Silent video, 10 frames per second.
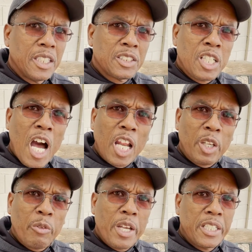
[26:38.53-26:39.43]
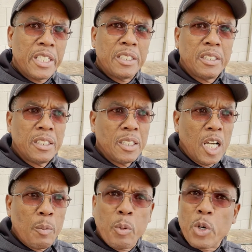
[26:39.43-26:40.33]
tolerating
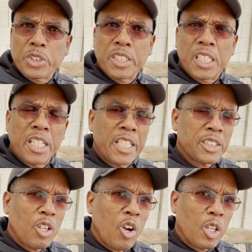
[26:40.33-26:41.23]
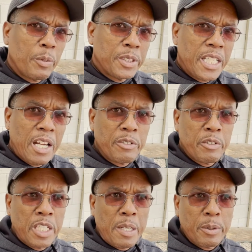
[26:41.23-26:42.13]
abortion clinics all up and down your
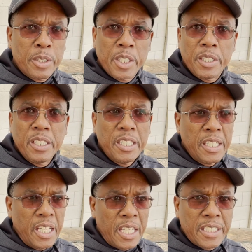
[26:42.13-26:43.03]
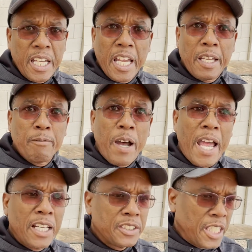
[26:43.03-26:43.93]
neighborhood and gang
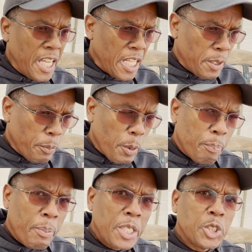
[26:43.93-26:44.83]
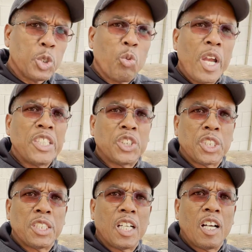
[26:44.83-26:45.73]
violence and the
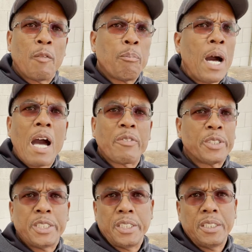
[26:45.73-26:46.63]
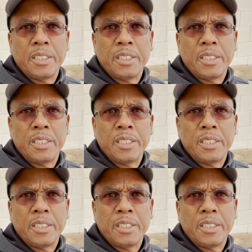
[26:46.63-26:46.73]
perpetuation of poverty?